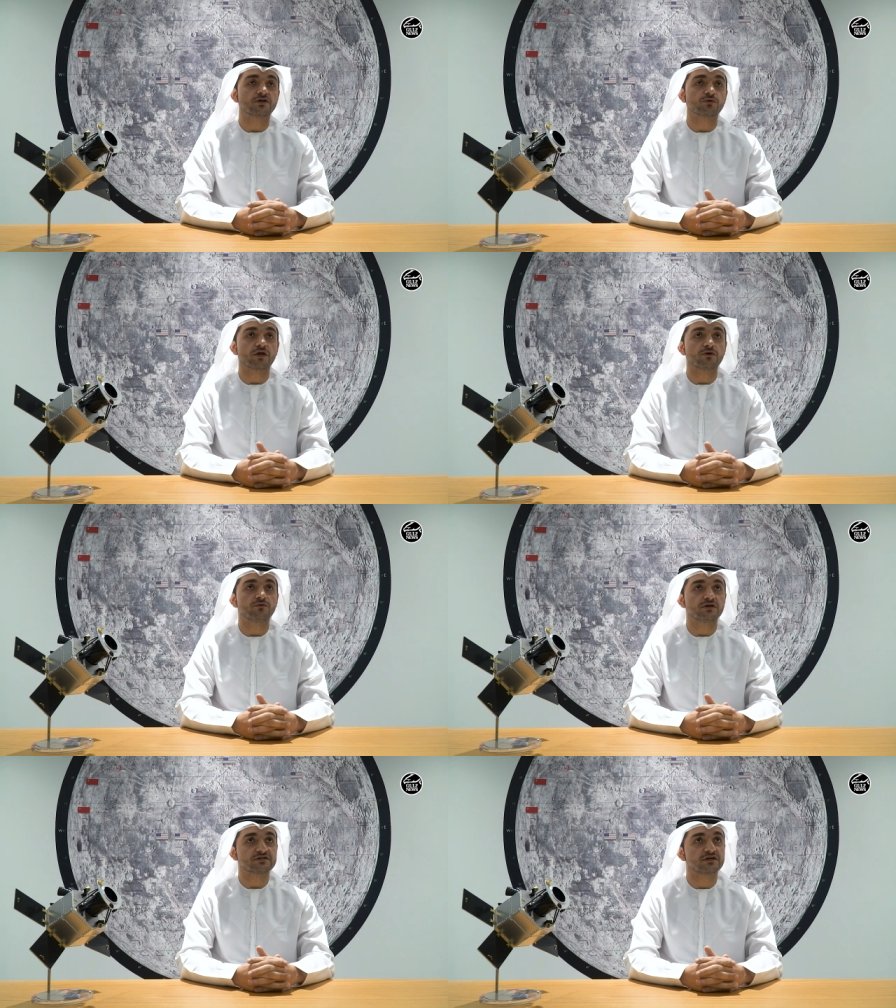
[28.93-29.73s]
to the
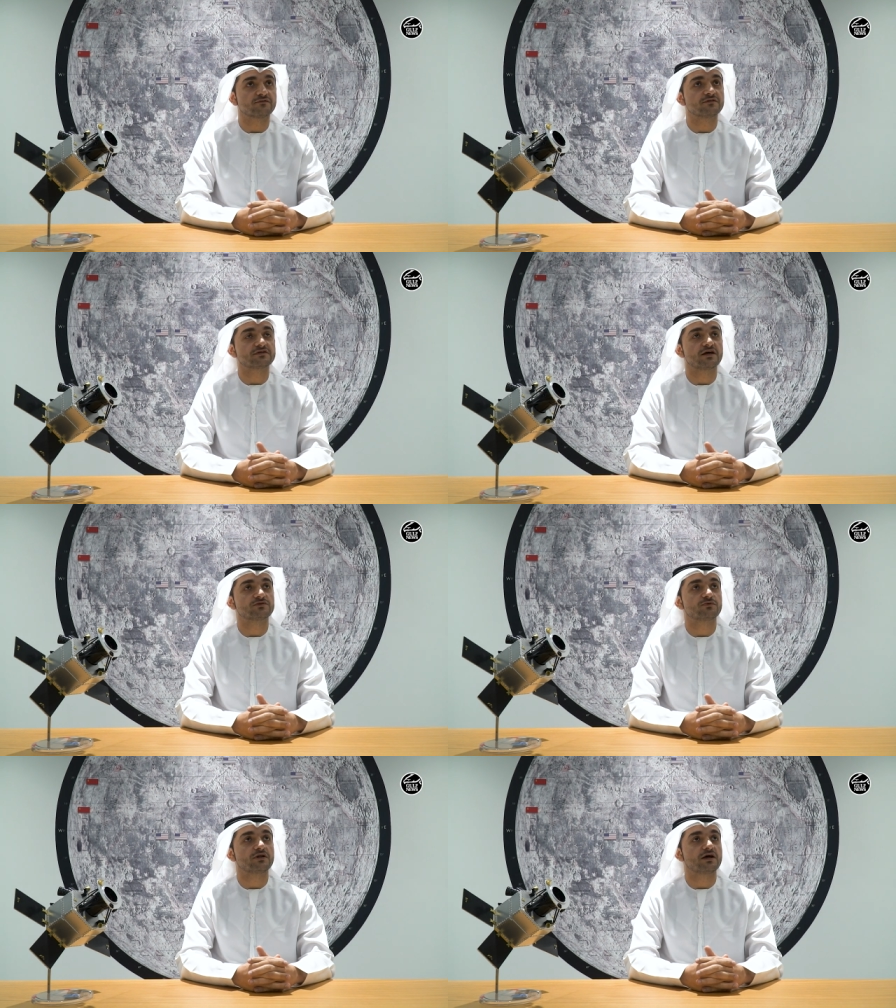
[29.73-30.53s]
lunar surface
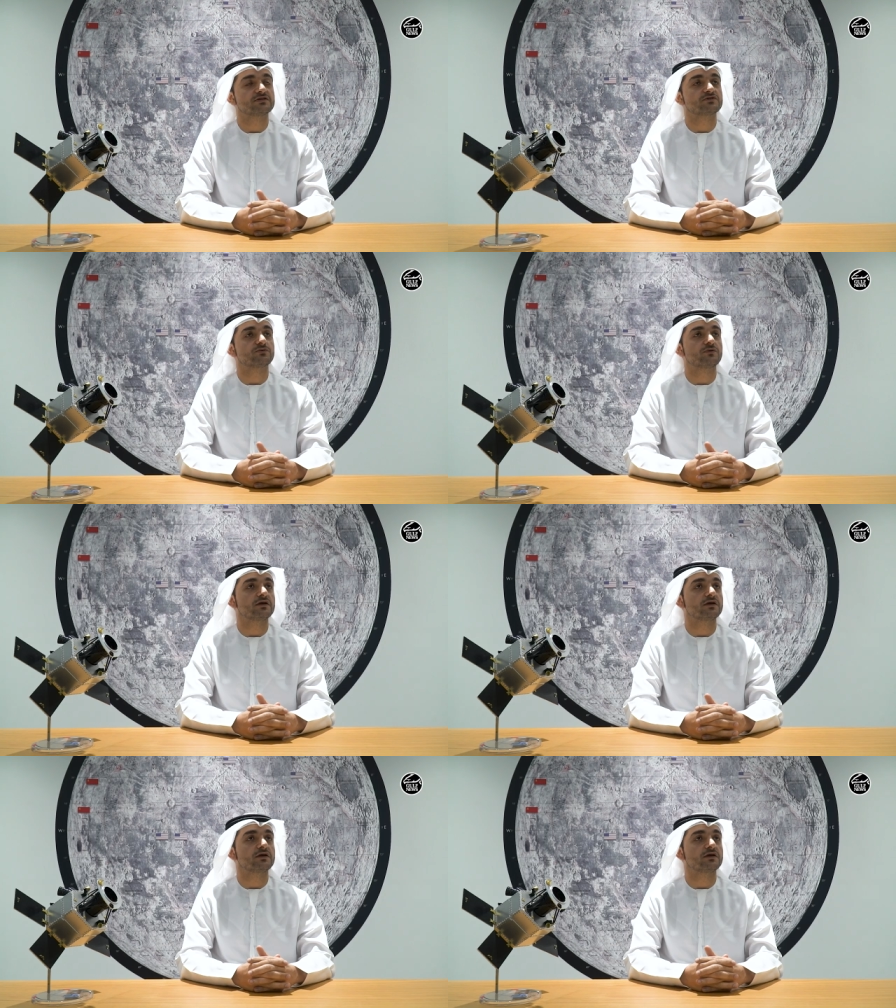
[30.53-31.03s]
as well as to